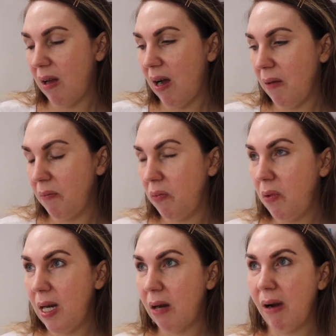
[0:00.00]
I'm
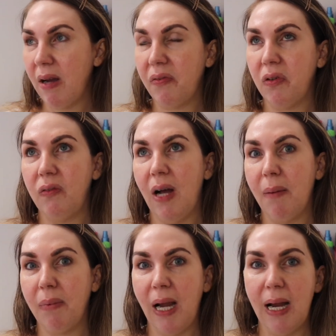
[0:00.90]
really grateful that
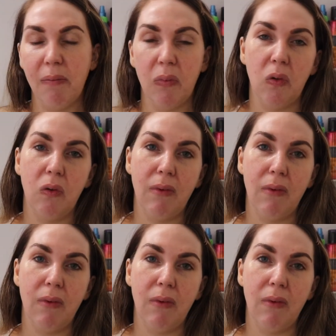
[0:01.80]
I'm getting more